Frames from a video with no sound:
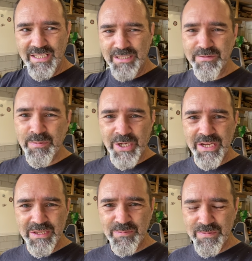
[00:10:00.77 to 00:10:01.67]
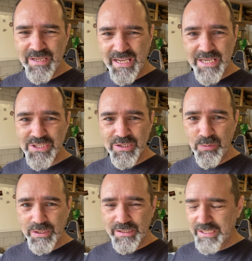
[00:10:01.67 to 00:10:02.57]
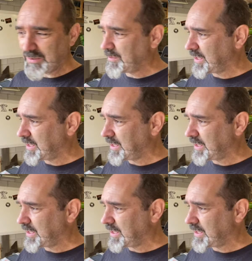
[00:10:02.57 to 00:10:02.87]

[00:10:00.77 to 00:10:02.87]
Love them or hate them, I actually quite like them.